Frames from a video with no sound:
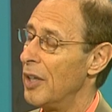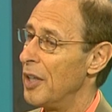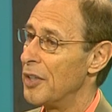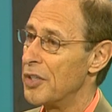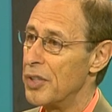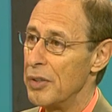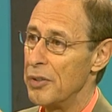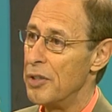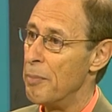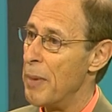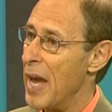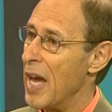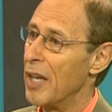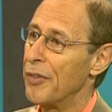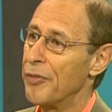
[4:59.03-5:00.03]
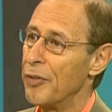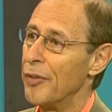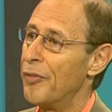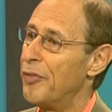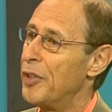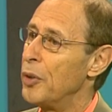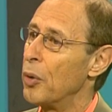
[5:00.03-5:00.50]
Its demand for
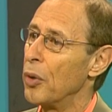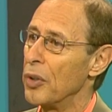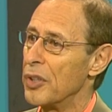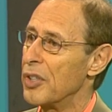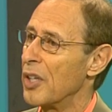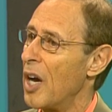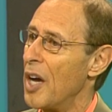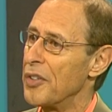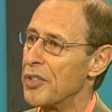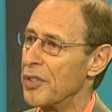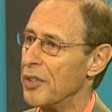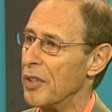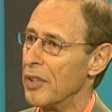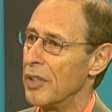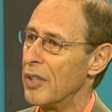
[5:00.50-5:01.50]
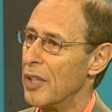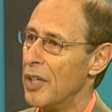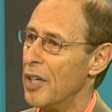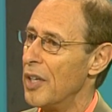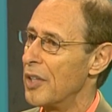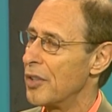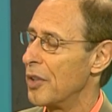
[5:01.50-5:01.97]
fuel is constant.
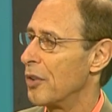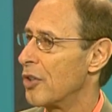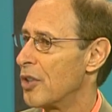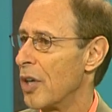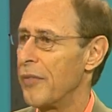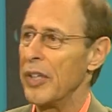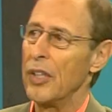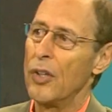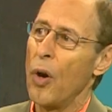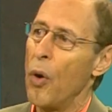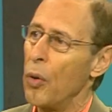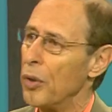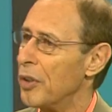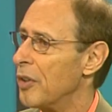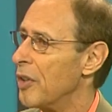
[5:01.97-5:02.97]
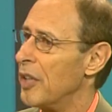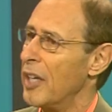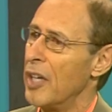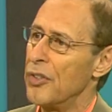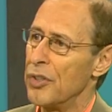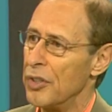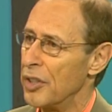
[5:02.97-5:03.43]
So you're shoving coal into the
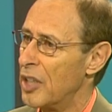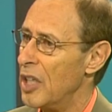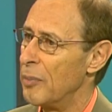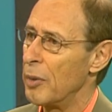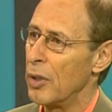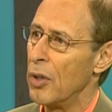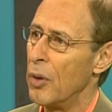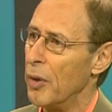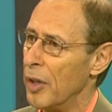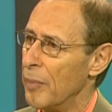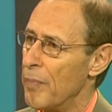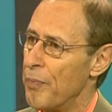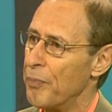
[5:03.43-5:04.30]
engine to keep it going.